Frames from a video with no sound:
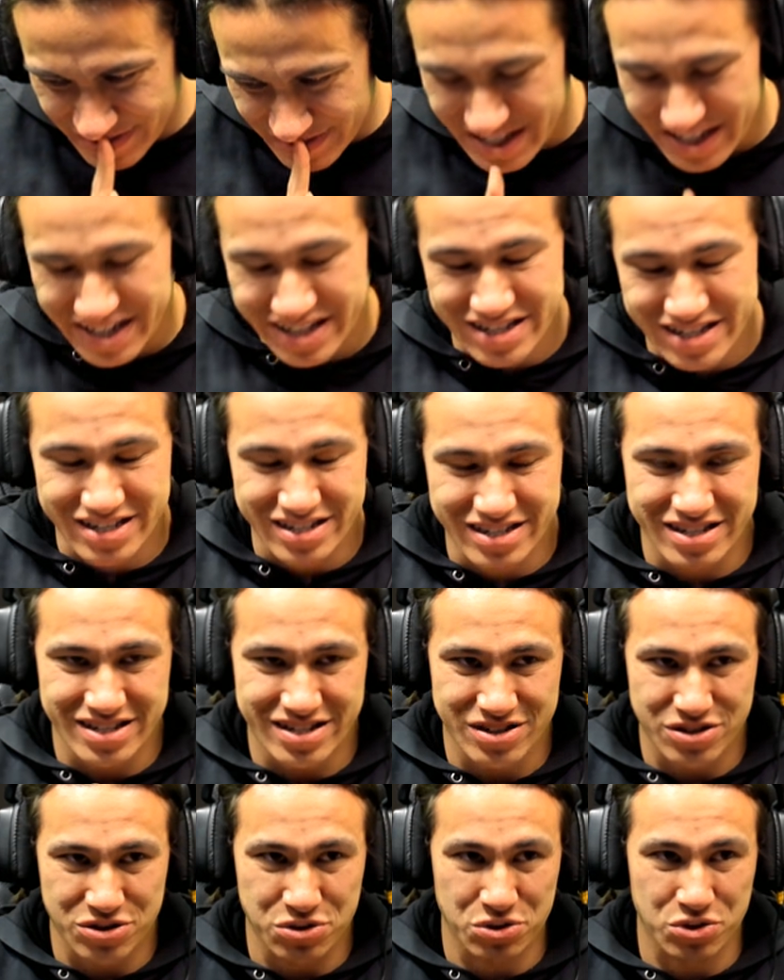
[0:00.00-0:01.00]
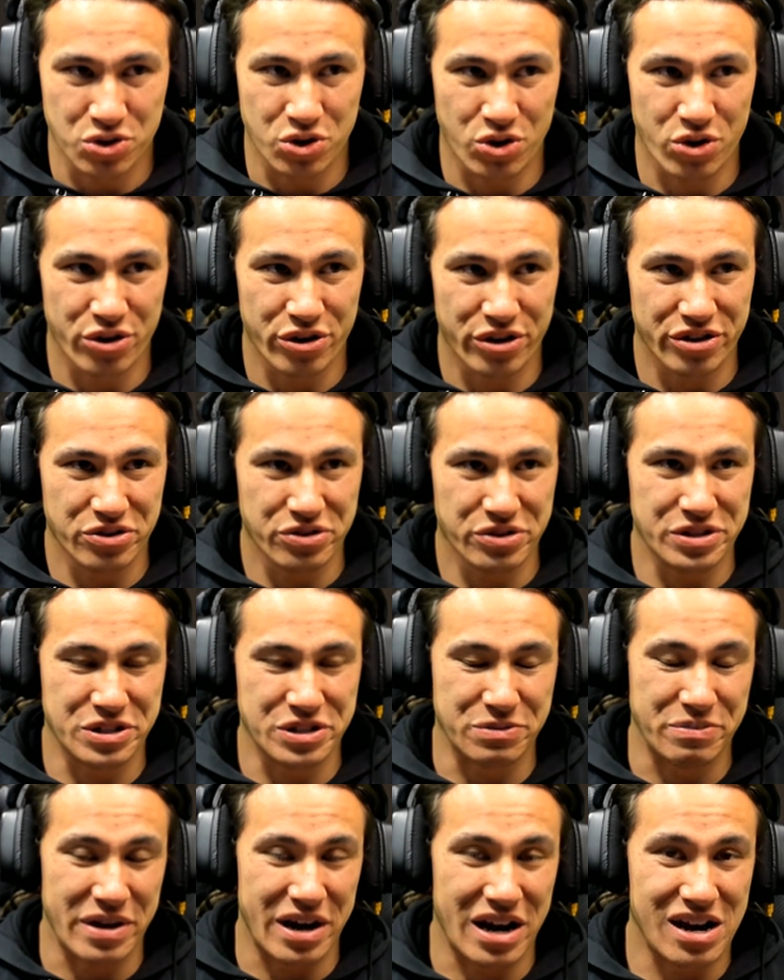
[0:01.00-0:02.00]
this tutorial
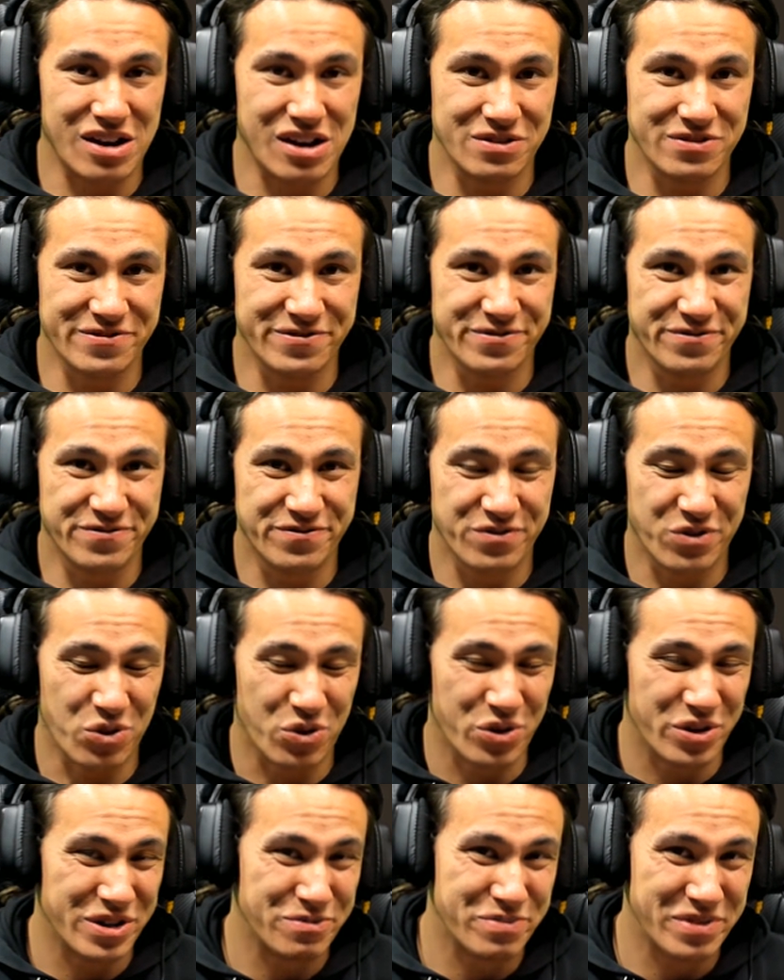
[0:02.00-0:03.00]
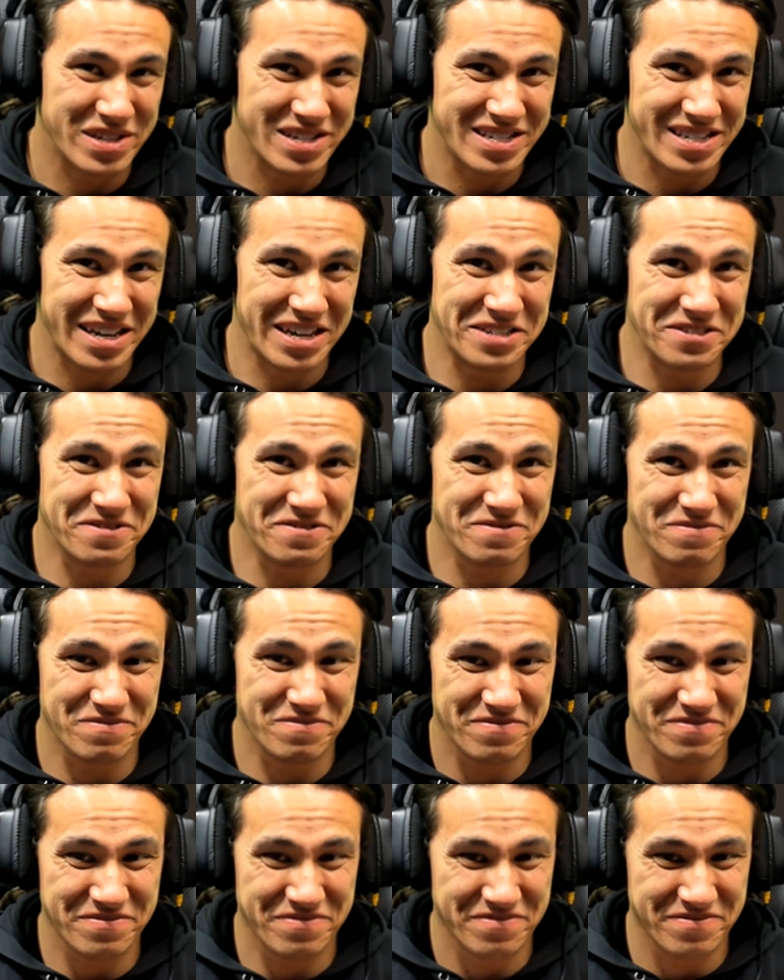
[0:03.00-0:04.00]
is about forty percent
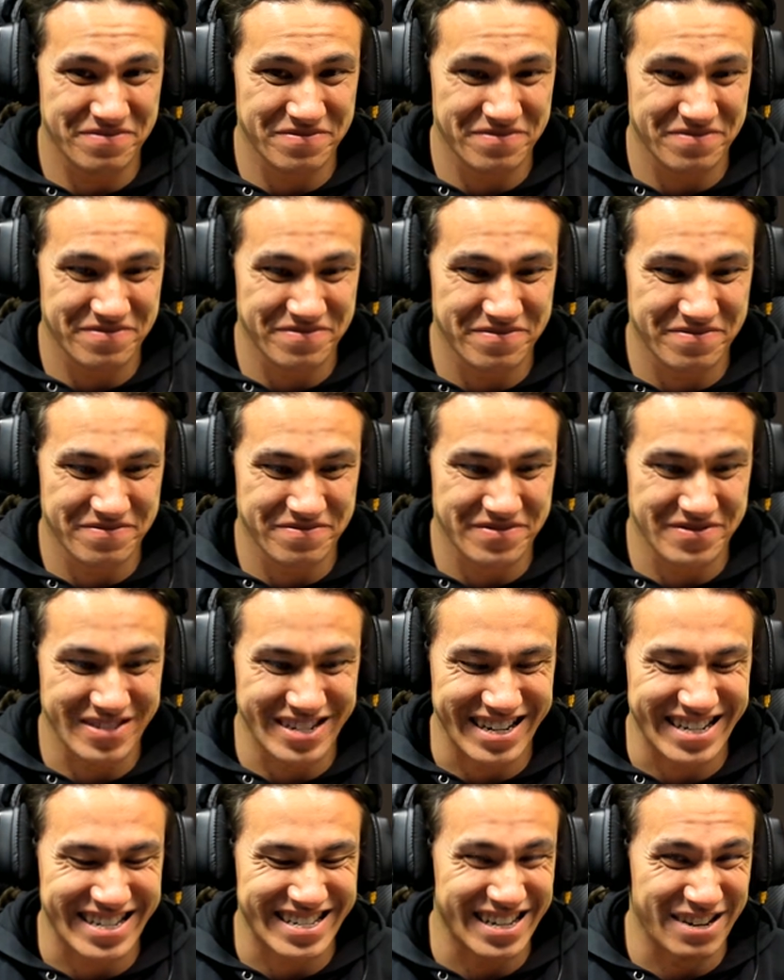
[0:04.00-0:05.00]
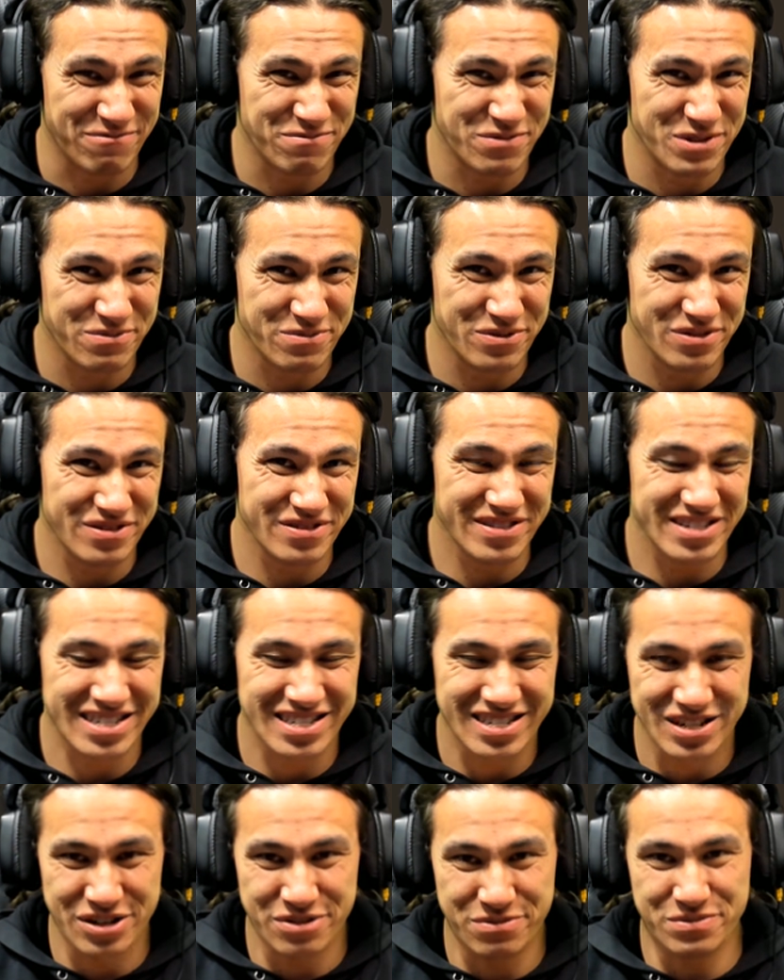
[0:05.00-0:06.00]
acceptable
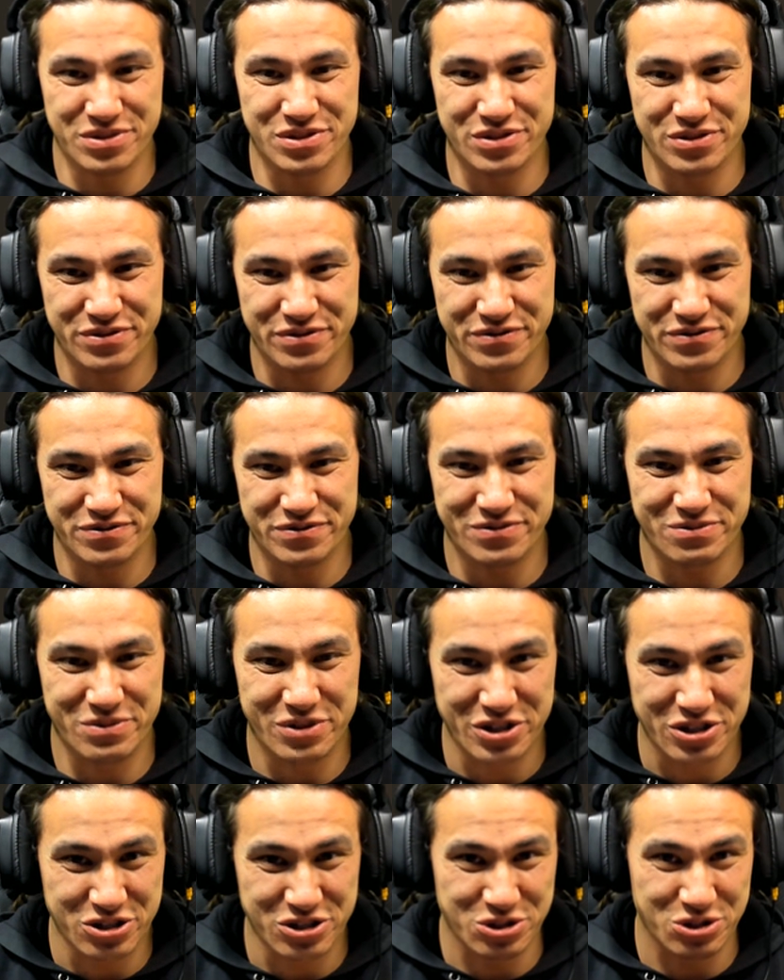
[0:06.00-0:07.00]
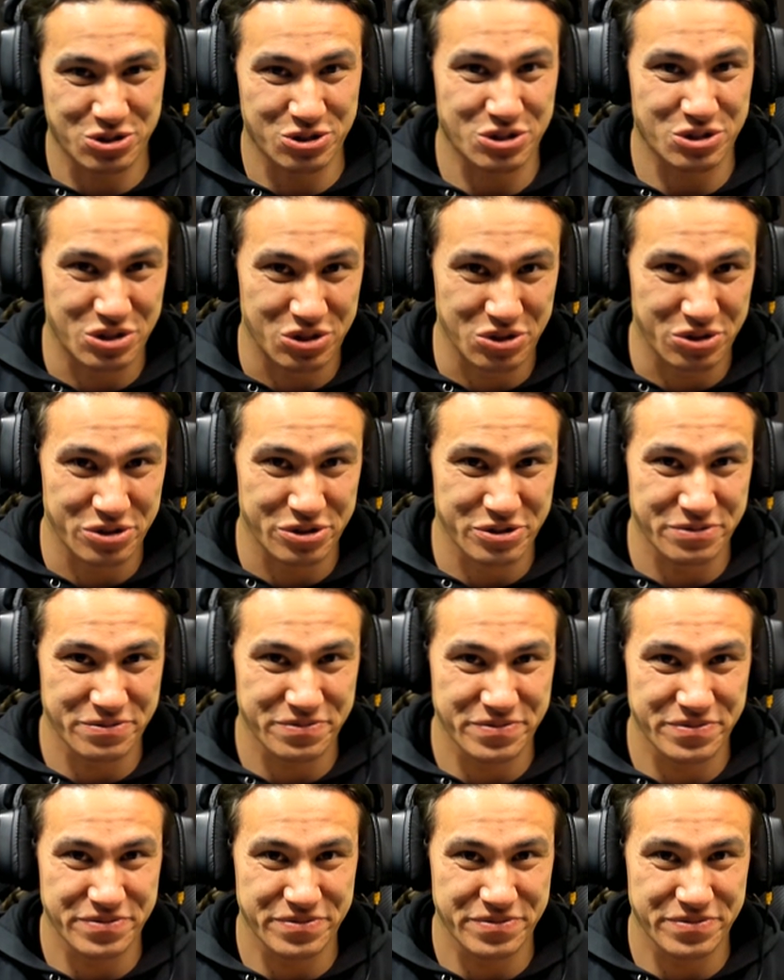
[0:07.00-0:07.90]
in terms of what you should do.